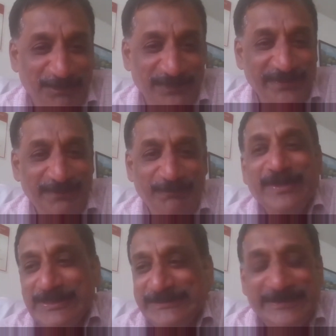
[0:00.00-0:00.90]
See,
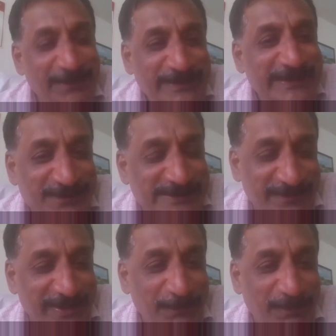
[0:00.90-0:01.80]
because steam engine was a very